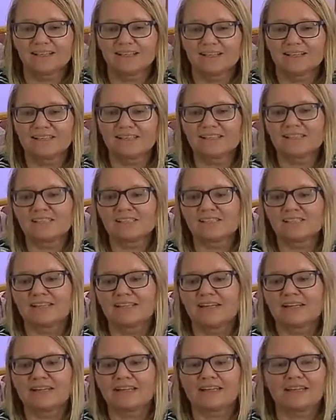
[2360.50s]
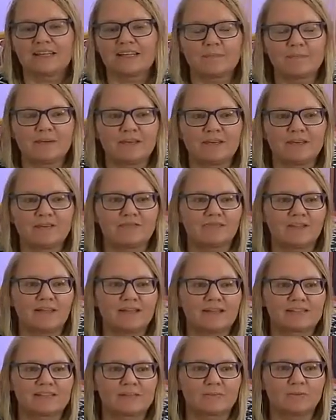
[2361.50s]
Because this is like keeping it
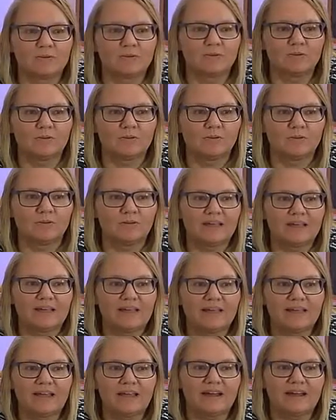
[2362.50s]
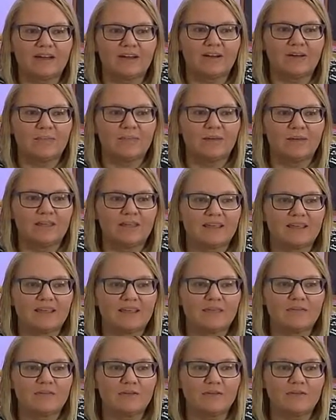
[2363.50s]
flexible.
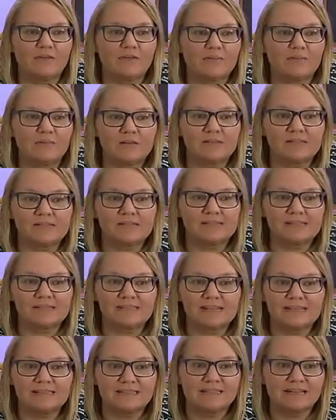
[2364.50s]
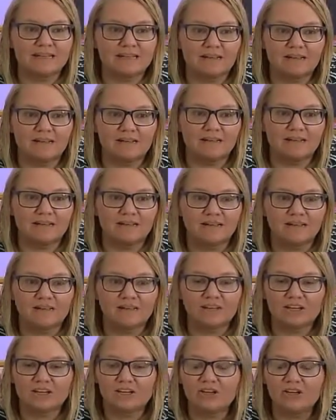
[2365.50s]
If you have a business idea,
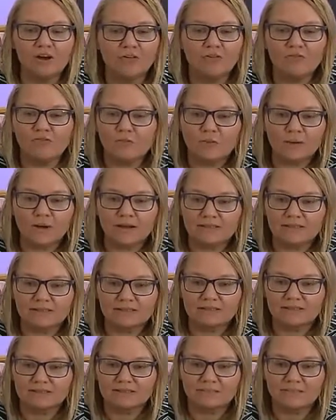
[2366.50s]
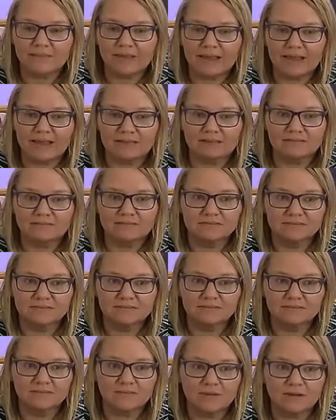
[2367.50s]
go for it, man.
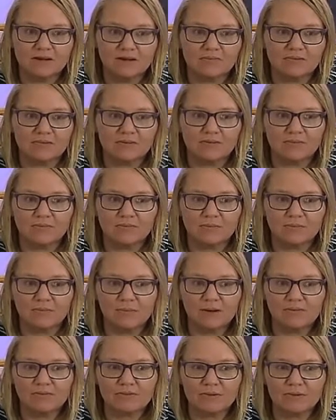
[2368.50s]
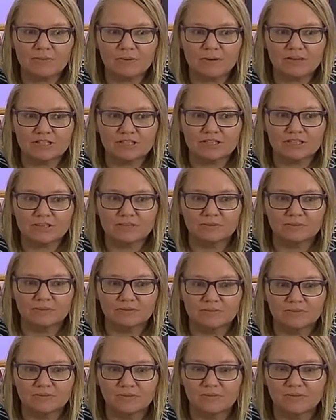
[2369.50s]
Whatever you want to do,
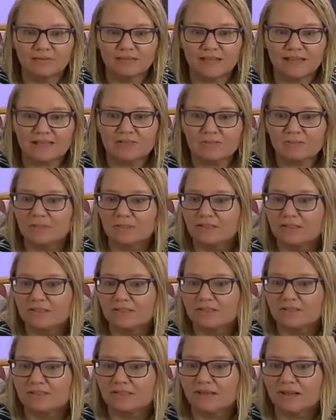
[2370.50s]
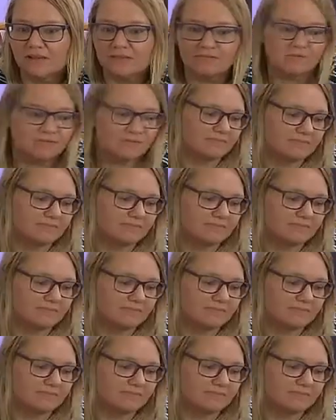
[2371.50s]
that's really good stuff.